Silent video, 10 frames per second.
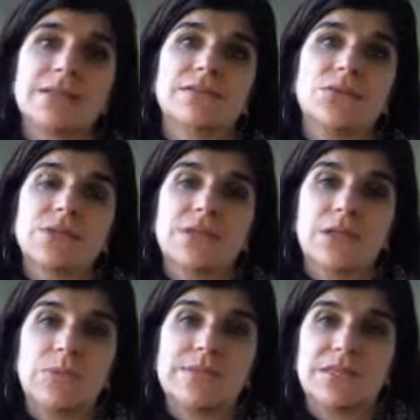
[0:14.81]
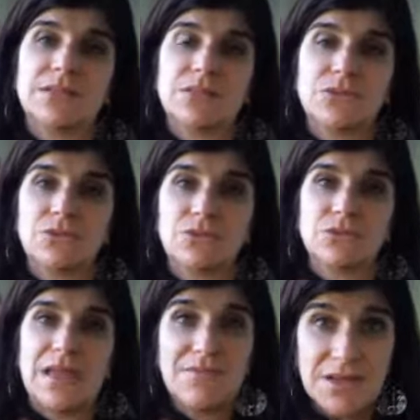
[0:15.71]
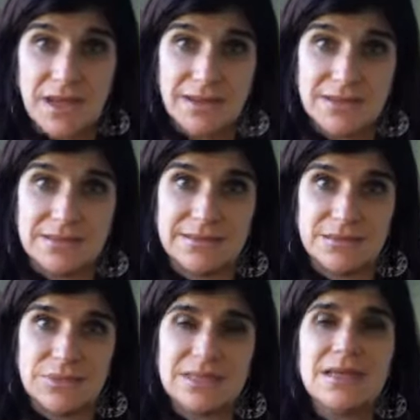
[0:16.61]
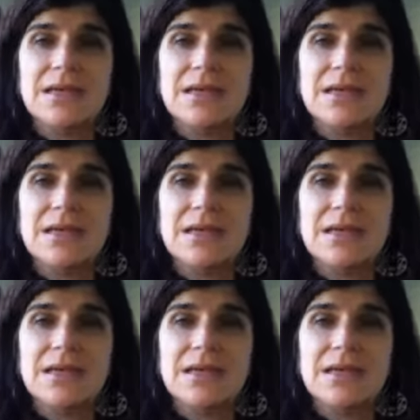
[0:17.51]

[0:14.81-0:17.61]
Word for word: and of course, it helps us to navigate it a little bit.